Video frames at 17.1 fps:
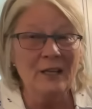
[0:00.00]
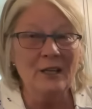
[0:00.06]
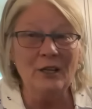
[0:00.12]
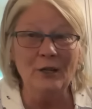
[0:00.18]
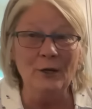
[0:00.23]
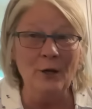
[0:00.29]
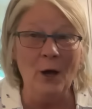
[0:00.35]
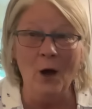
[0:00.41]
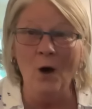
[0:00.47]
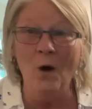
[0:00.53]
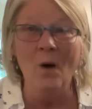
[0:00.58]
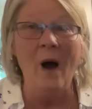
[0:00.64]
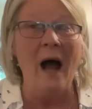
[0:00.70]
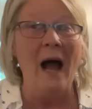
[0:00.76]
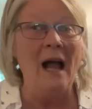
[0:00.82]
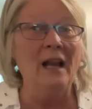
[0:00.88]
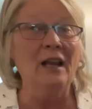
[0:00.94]
you know,
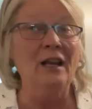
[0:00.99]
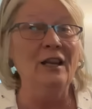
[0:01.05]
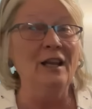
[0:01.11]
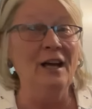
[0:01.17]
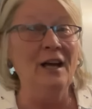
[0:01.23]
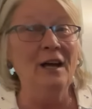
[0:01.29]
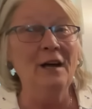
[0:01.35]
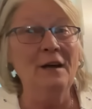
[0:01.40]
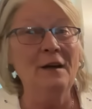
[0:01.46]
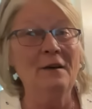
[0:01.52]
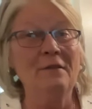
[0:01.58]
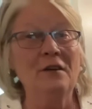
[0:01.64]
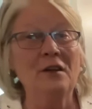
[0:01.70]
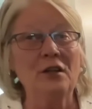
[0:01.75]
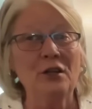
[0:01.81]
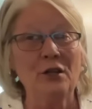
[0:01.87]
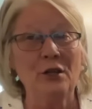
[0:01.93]
I love
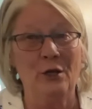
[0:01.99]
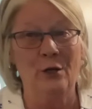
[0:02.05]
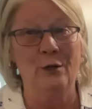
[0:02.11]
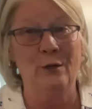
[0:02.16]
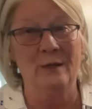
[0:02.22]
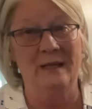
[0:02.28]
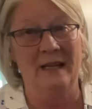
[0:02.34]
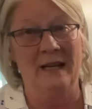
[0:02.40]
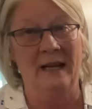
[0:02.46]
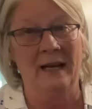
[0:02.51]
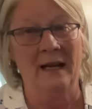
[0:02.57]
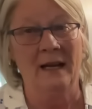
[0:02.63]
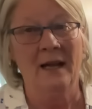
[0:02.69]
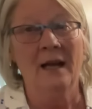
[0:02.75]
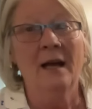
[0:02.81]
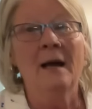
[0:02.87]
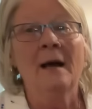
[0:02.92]

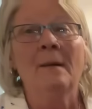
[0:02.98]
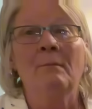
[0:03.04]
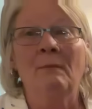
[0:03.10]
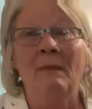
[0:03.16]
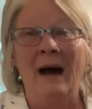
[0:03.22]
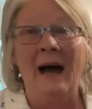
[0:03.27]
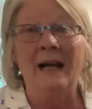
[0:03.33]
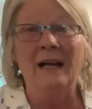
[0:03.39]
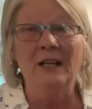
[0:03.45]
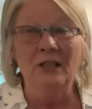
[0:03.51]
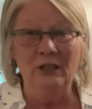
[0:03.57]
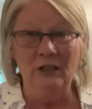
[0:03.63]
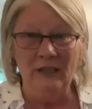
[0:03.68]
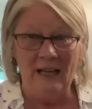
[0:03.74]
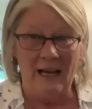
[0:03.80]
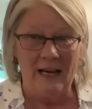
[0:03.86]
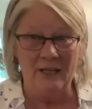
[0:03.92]
using my
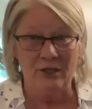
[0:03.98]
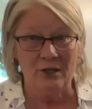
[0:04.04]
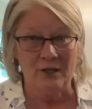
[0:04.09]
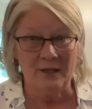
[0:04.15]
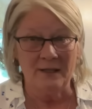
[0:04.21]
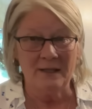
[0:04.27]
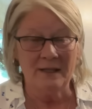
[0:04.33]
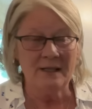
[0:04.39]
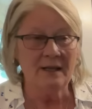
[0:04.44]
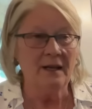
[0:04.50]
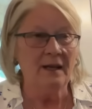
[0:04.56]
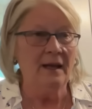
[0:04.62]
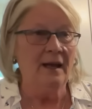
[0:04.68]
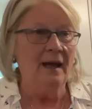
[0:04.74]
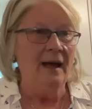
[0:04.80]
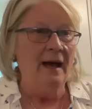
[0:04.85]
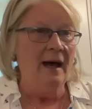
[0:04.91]
collections.
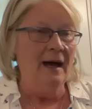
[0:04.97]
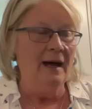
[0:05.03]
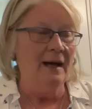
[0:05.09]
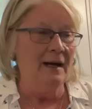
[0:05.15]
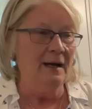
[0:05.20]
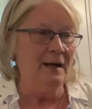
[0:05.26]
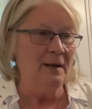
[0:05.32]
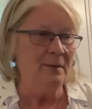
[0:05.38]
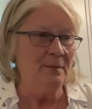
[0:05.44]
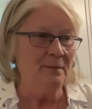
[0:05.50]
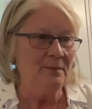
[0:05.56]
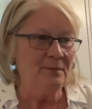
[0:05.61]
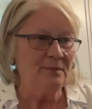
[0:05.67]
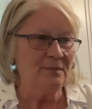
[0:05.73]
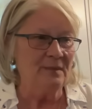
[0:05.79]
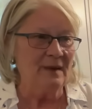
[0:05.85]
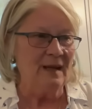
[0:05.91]
Um,
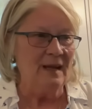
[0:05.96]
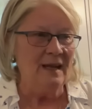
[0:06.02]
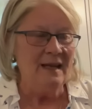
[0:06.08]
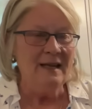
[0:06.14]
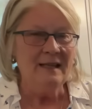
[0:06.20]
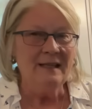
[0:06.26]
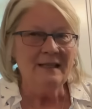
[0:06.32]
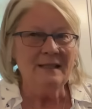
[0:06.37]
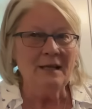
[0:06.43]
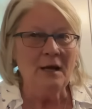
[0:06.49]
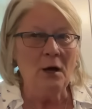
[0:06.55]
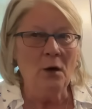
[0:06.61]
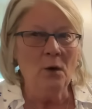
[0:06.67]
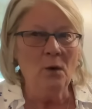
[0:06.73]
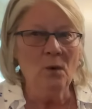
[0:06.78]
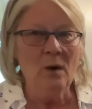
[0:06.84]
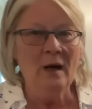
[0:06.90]

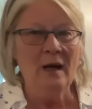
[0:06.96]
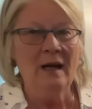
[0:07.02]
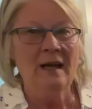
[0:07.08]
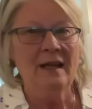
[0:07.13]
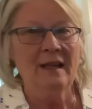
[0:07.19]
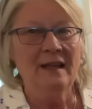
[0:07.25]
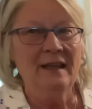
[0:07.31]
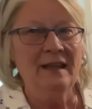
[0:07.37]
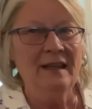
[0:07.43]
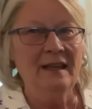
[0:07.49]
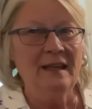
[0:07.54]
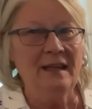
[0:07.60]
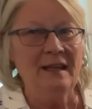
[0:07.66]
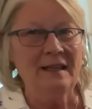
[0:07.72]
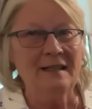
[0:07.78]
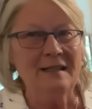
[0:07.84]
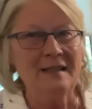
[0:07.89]
so
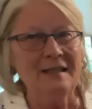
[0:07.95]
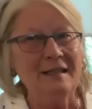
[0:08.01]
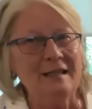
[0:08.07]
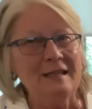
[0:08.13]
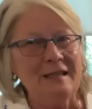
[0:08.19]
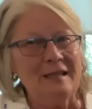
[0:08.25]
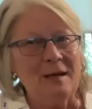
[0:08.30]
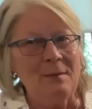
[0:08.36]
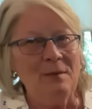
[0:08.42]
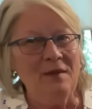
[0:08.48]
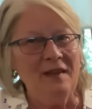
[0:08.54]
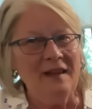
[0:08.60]
some of